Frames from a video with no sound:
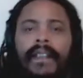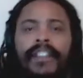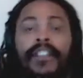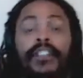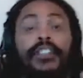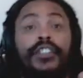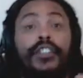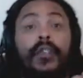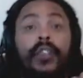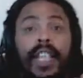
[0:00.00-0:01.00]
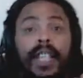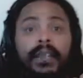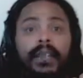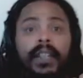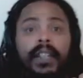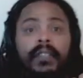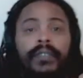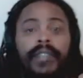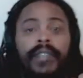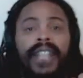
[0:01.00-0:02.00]
there's a story
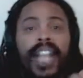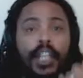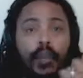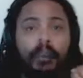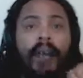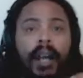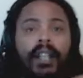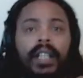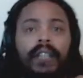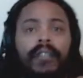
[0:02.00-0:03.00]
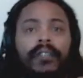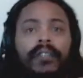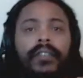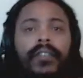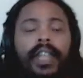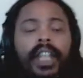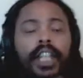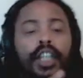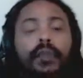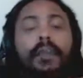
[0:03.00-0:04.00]
involved that you're part of
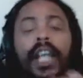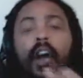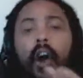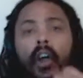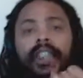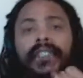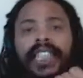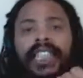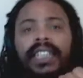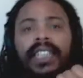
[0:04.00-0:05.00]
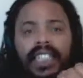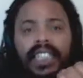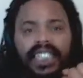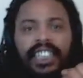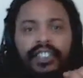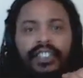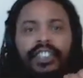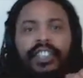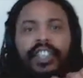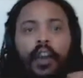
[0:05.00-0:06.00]
you make all of the, the
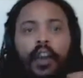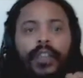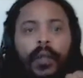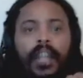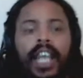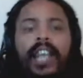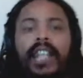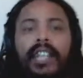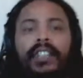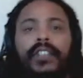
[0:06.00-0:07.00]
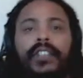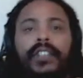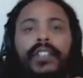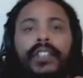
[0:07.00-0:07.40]
decisions of your character.